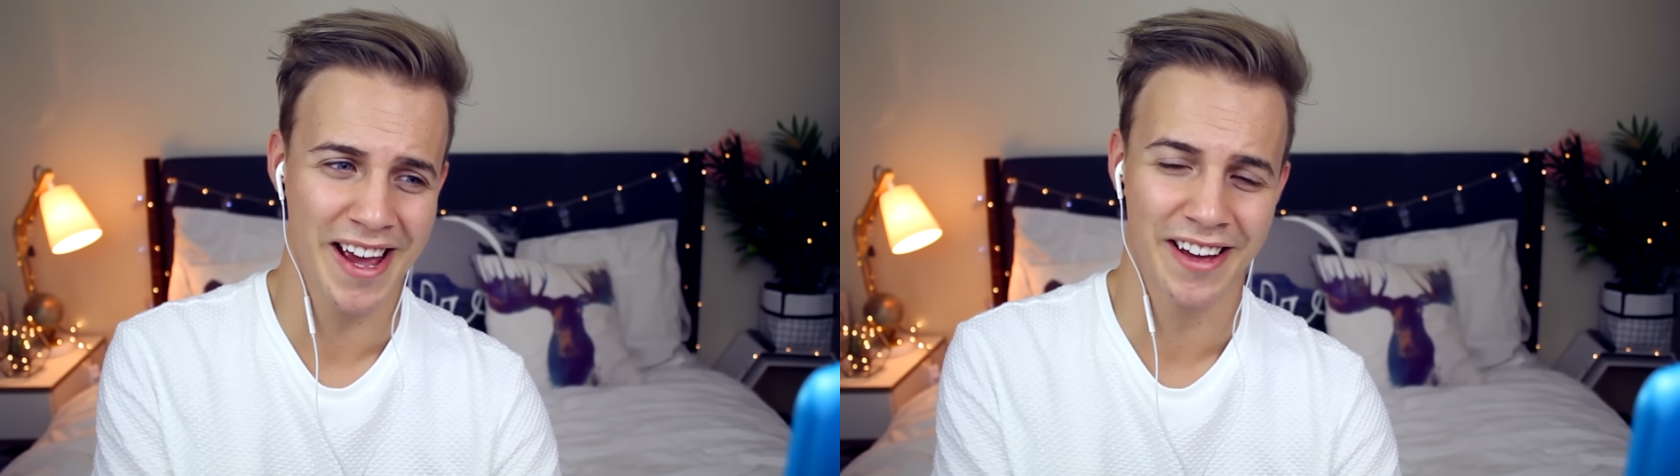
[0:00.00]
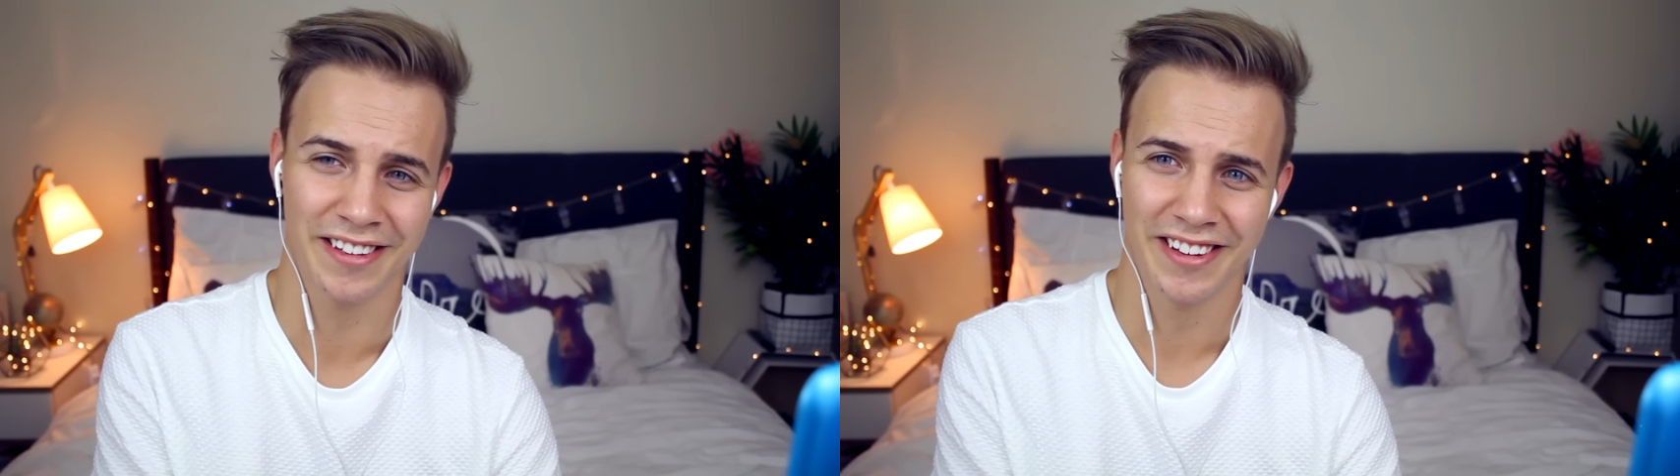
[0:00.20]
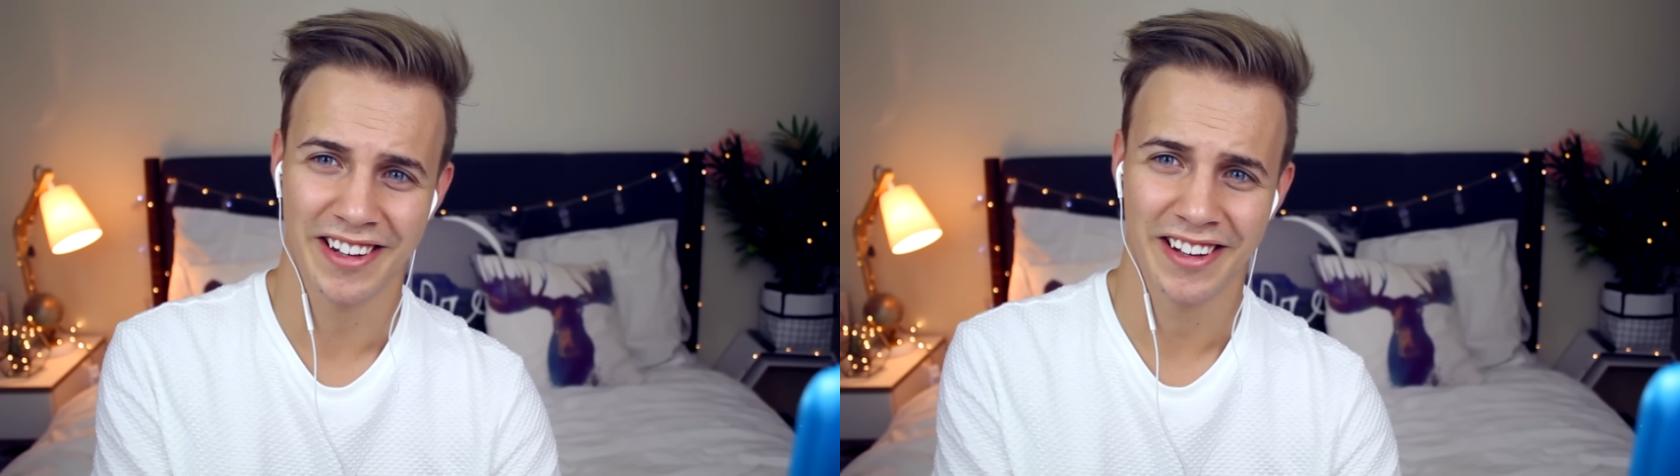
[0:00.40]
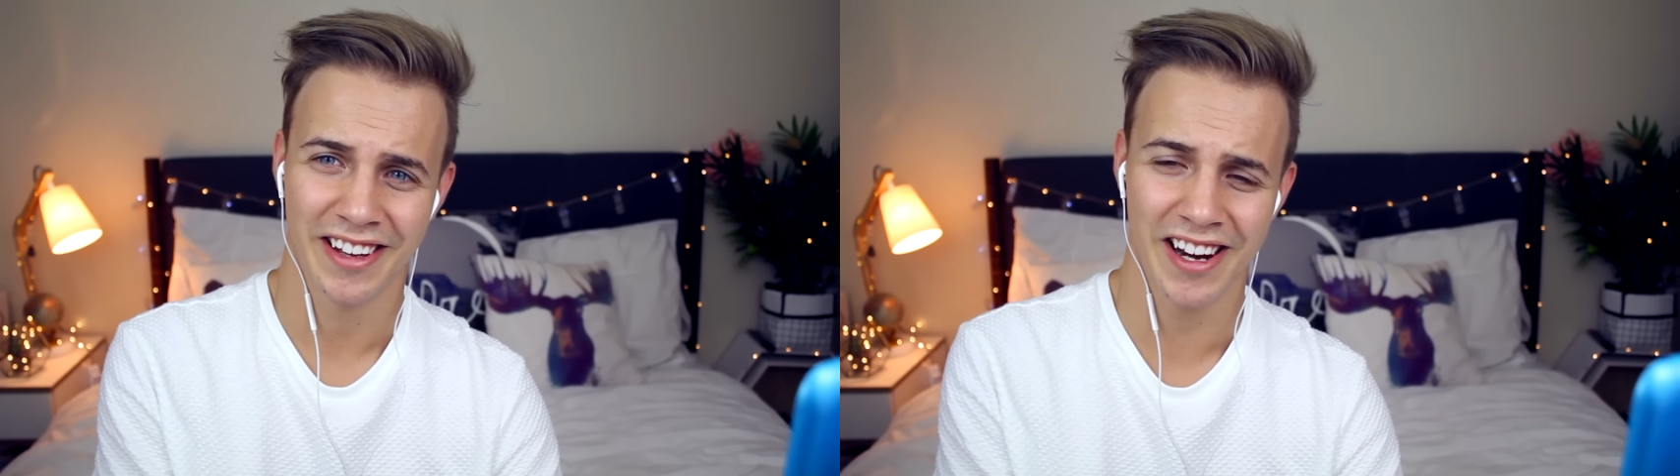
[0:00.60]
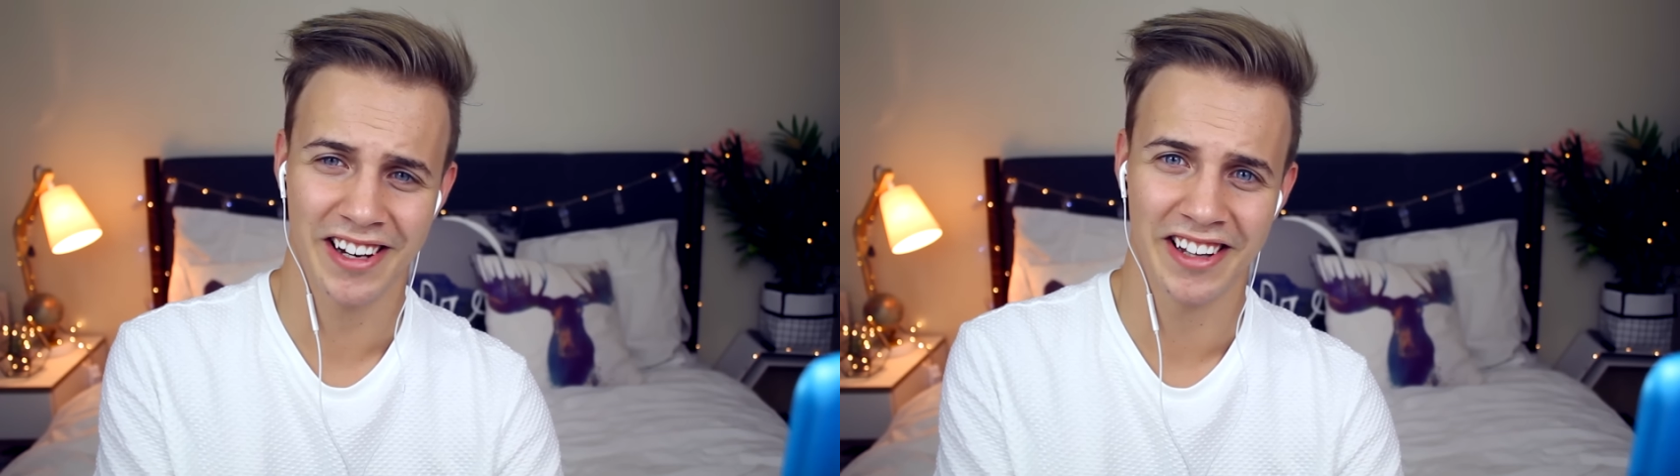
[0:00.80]
out.
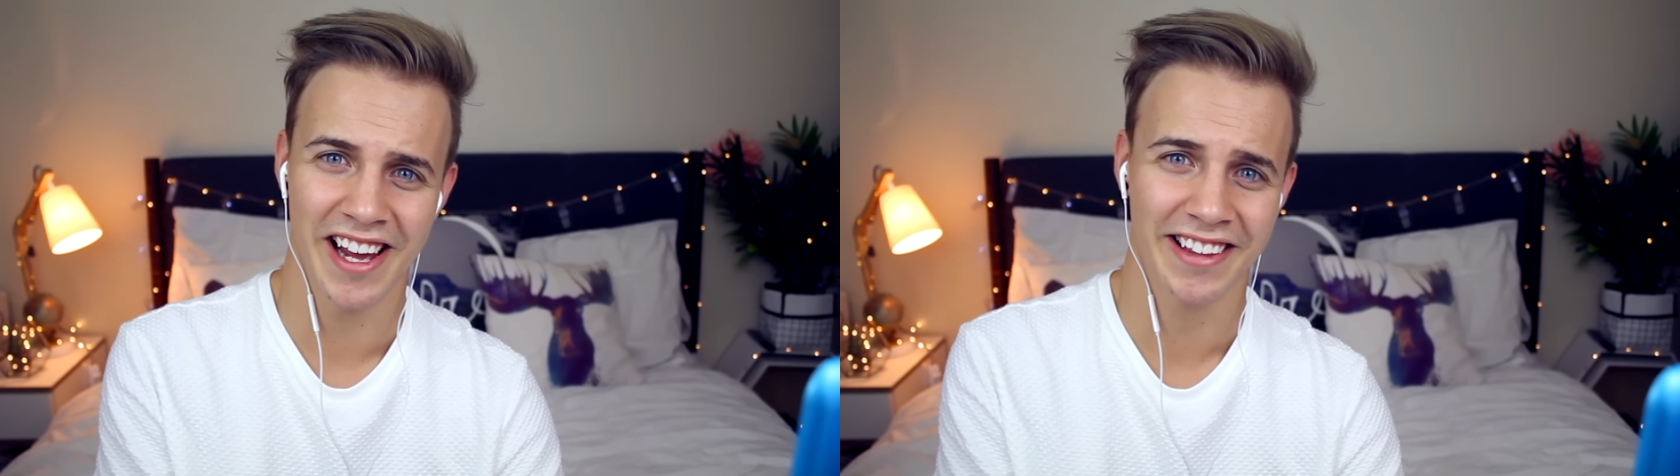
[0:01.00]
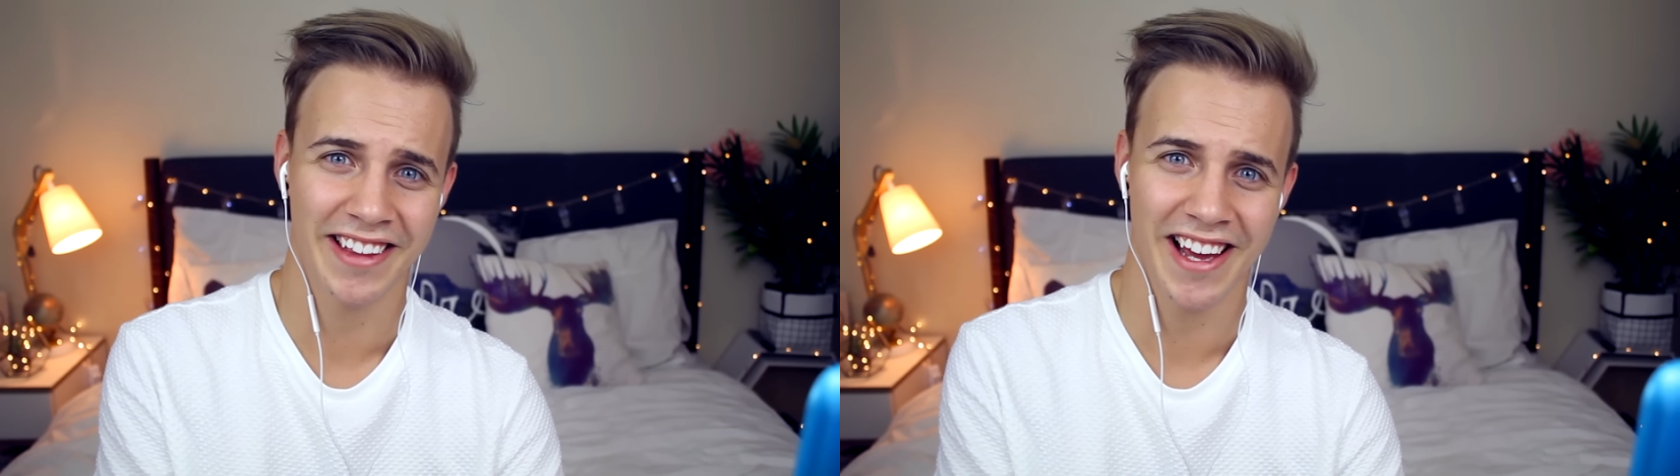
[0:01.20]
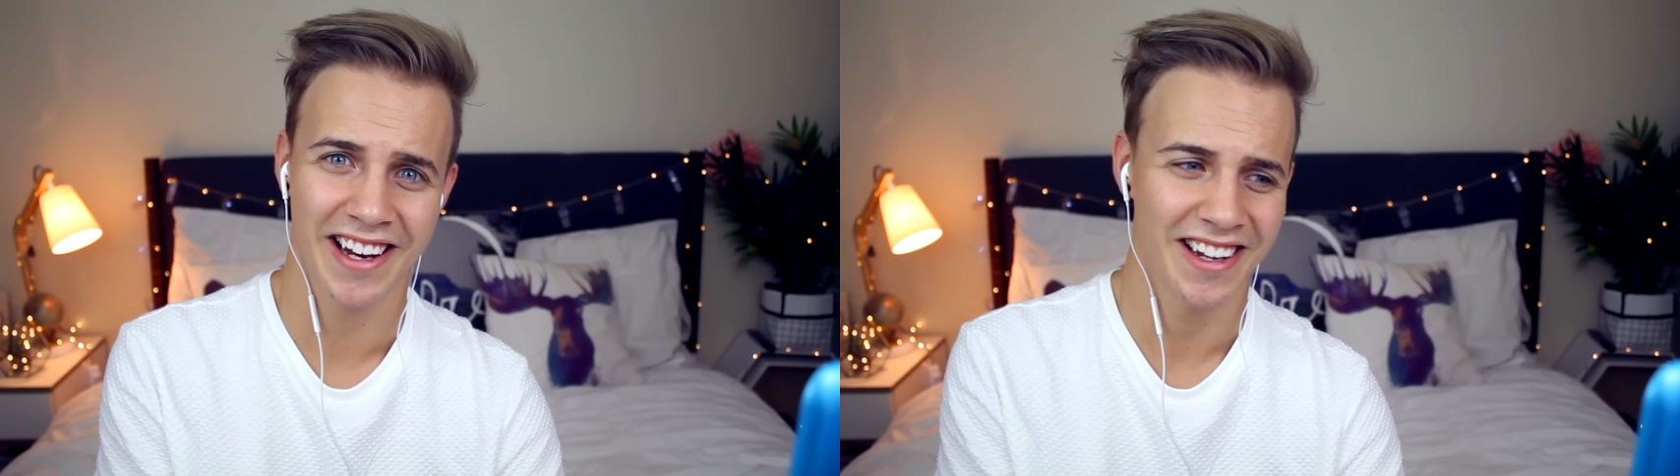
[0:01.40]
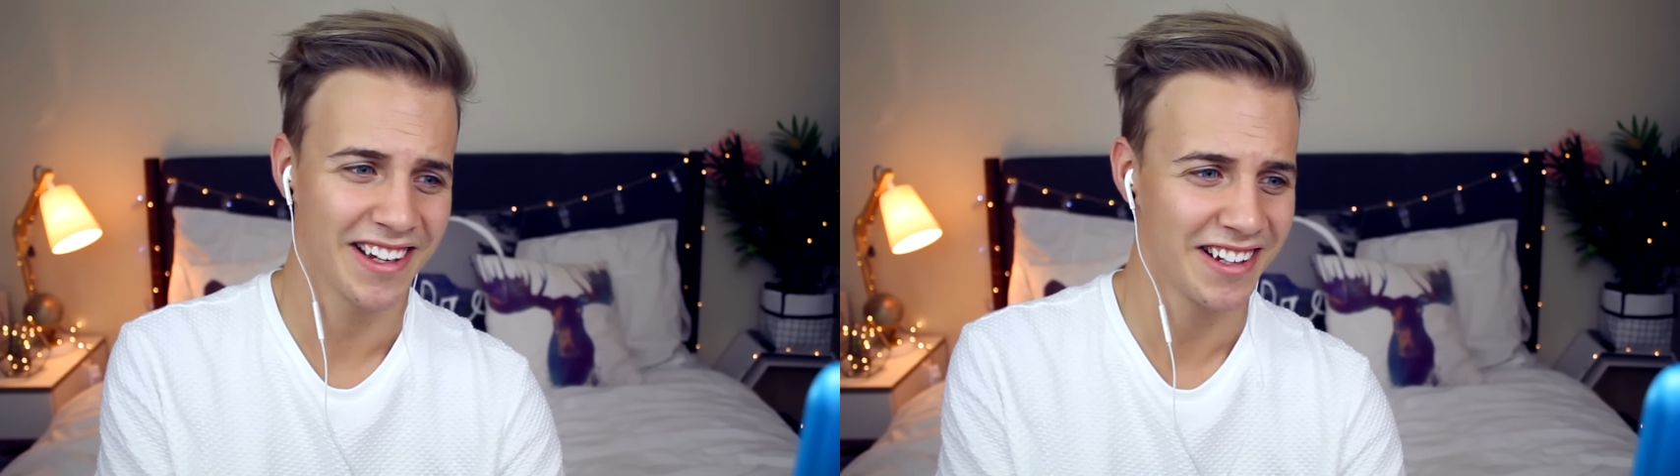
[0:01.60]
I didn't like that.